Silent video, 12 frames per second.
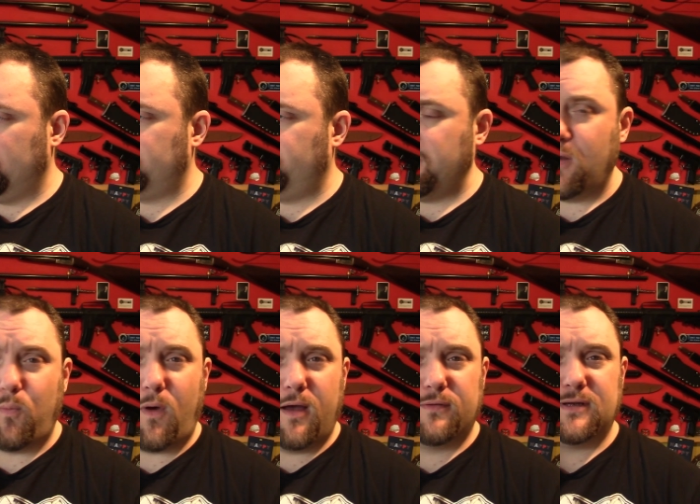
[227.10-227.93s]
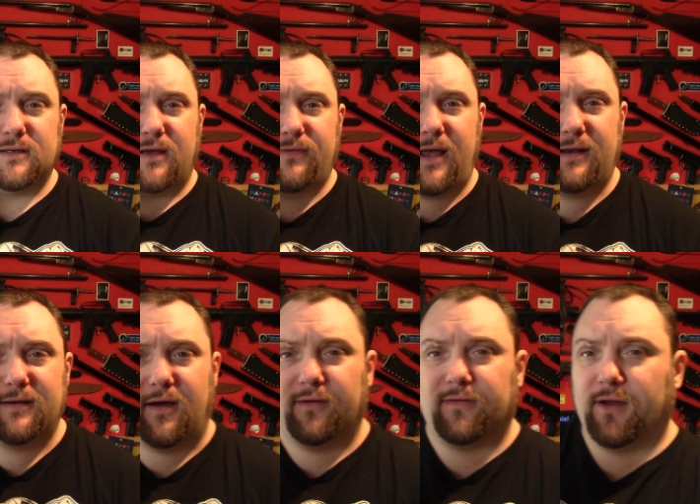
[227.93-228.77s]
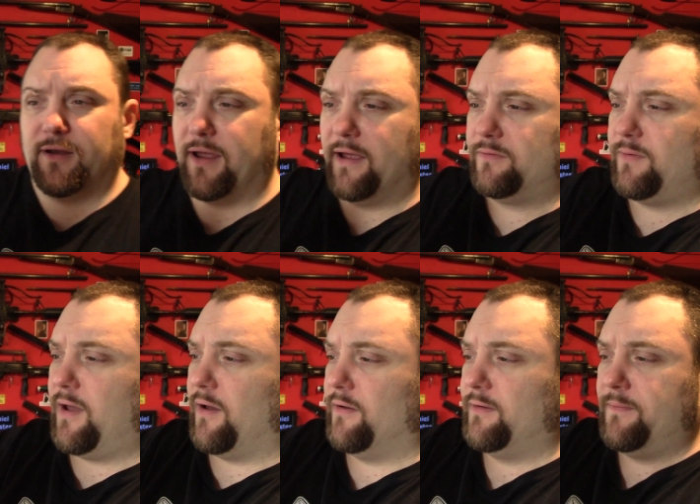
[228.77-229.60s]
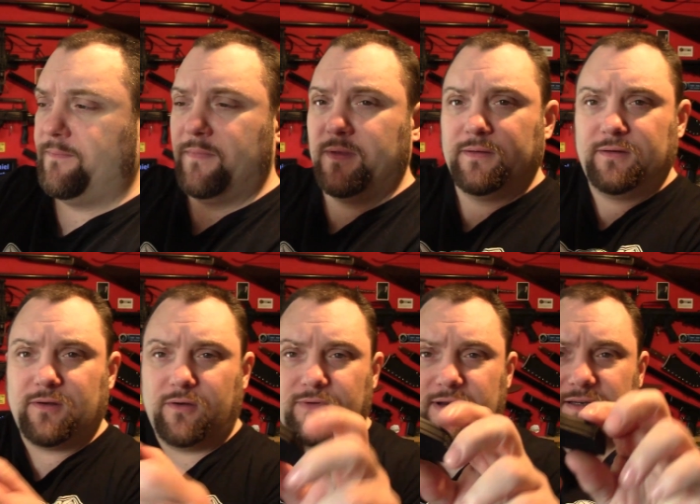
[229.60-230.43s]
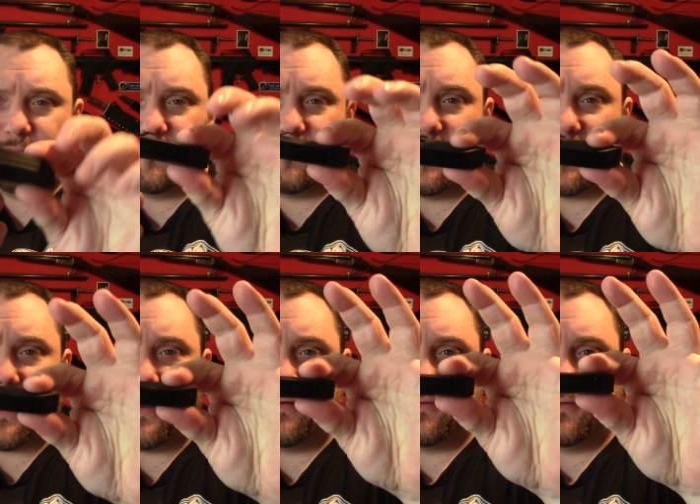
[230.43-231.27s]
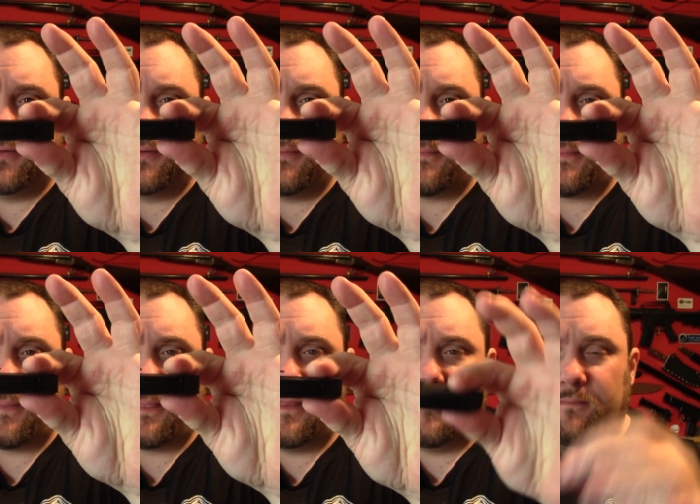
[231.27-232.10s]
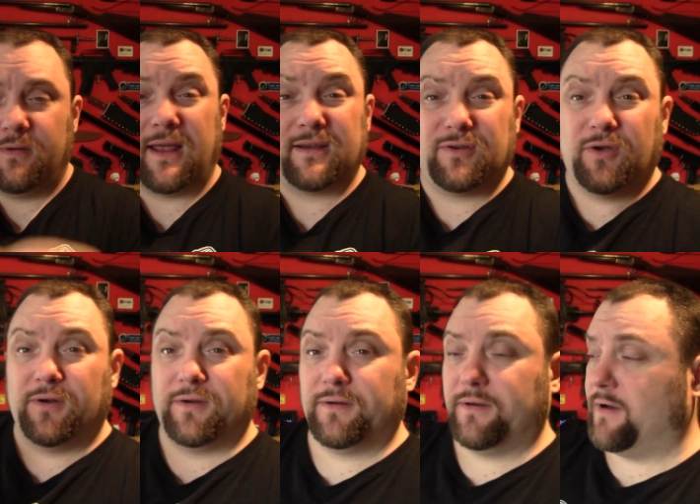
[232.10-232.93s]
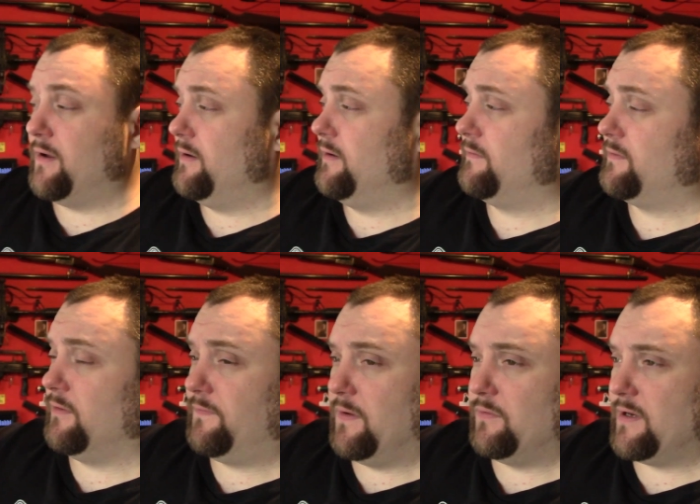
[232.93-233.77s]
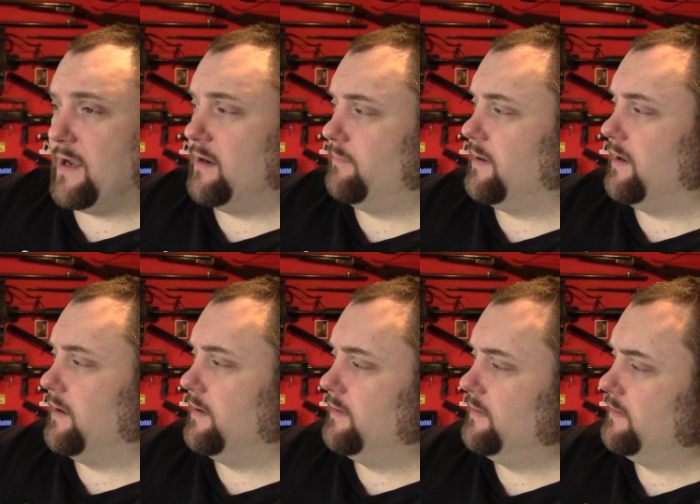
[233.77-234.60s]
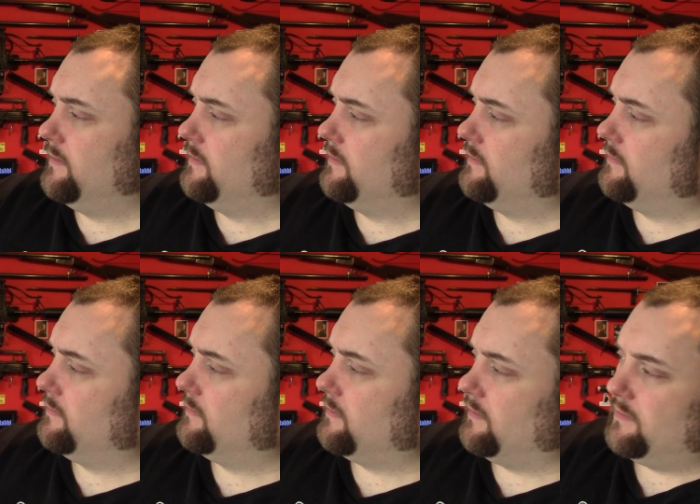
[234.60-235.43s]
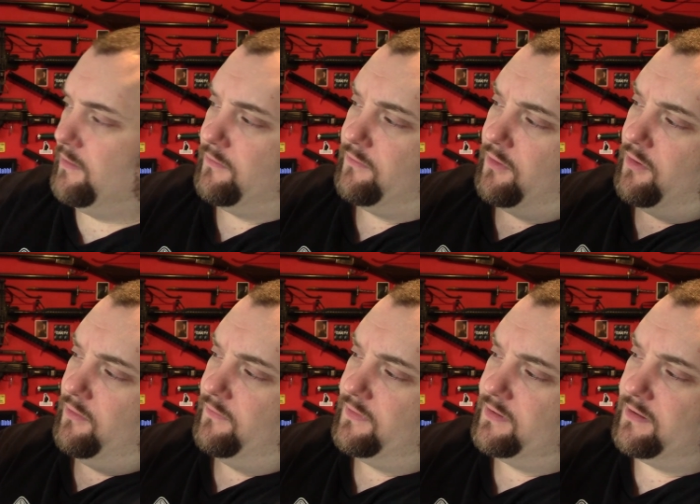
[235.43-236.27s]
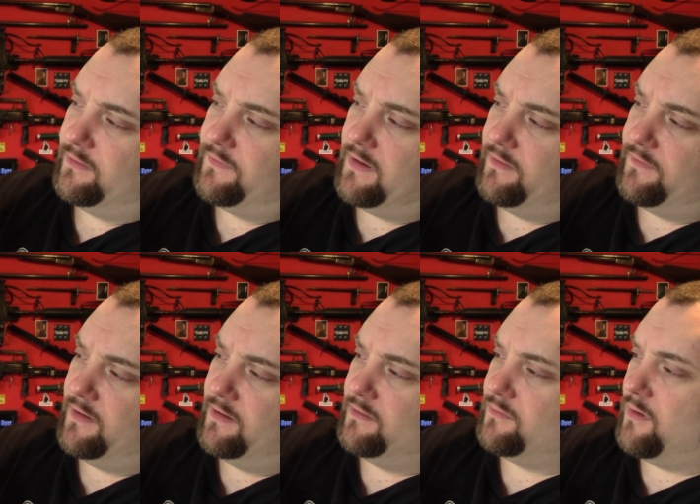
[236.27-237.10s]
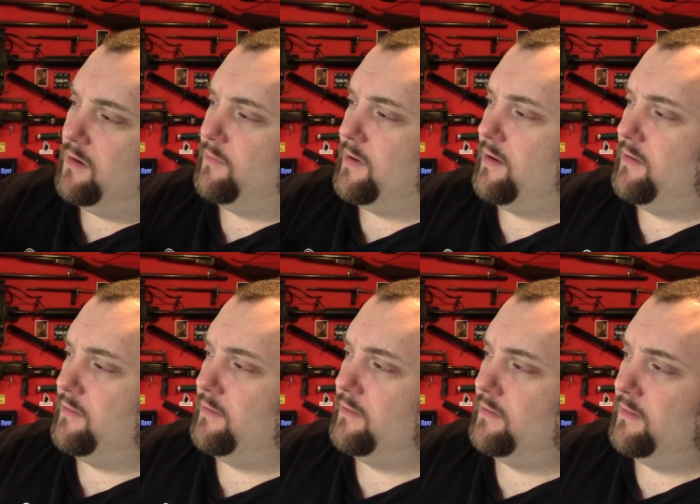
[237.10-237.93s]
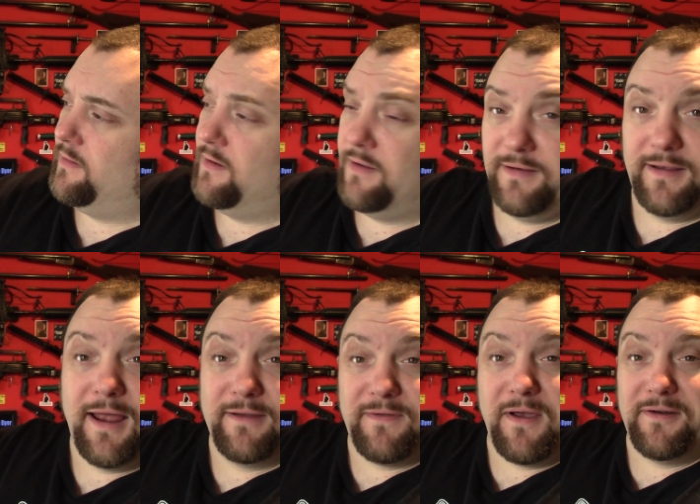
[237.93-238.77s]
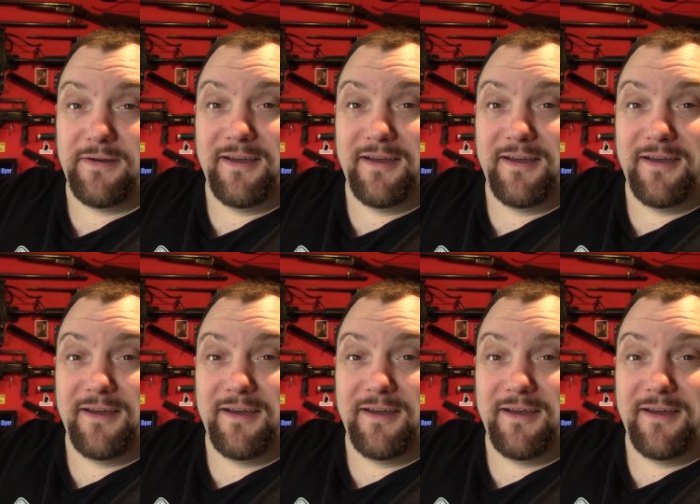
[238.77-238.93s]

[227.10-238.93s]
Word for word: it's been a while since I've had a knife like that as well so it's got a reasonably thick handle but that's good you know it sort of feels your hand better those little grooves fit your fingers quite well yeah that's very